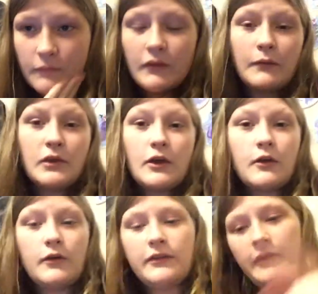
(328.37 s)
Let me
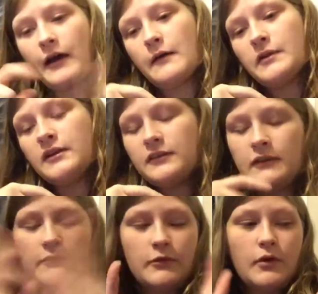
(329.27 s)
know in the comments
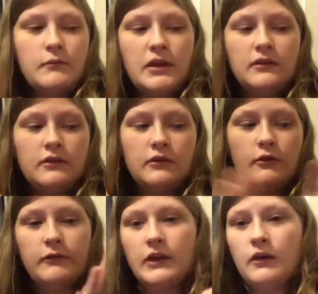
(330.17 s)
if you want me to do
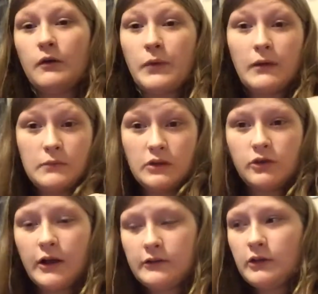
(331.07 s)
a video about me
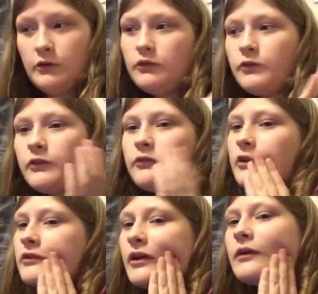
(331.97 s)
trying toast for the
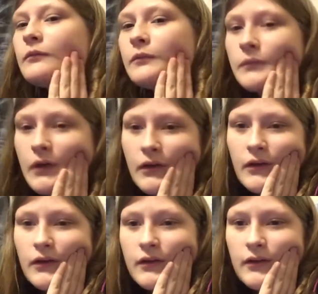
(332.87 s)
first time,
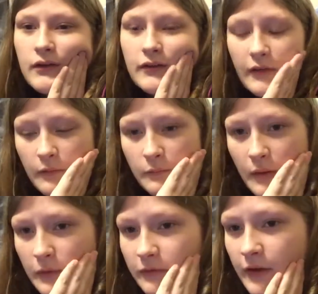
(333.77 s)
because that
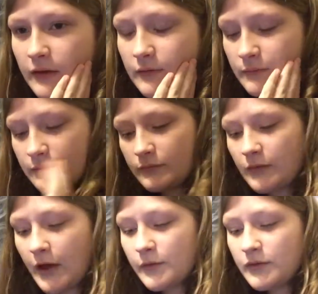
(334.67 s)
might be fun.
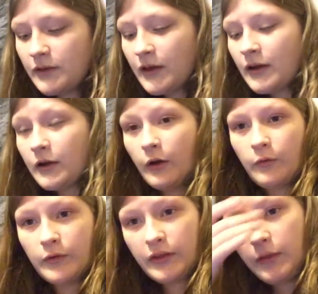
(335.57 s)
I was a
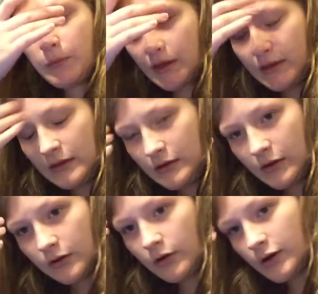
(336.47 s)
really picky
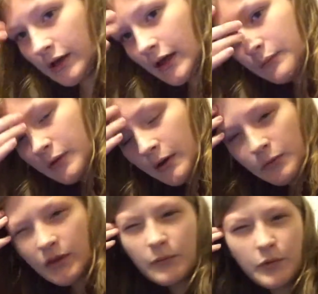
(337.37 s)
eater growing up, and I'm
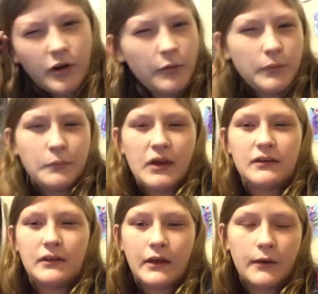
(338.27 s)
a little more
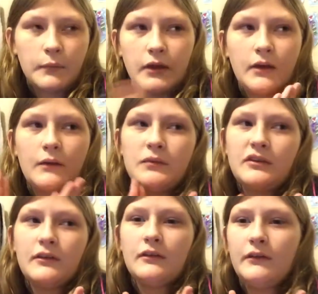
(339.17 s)
open-minded now, but I'm
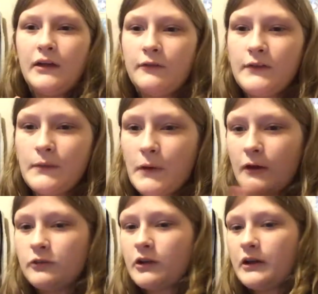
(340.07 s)
still a little iffy
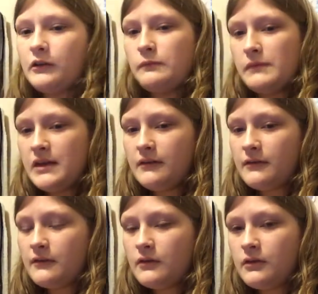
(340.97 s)
about trying new
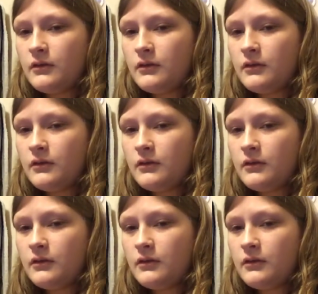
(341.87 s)
meats.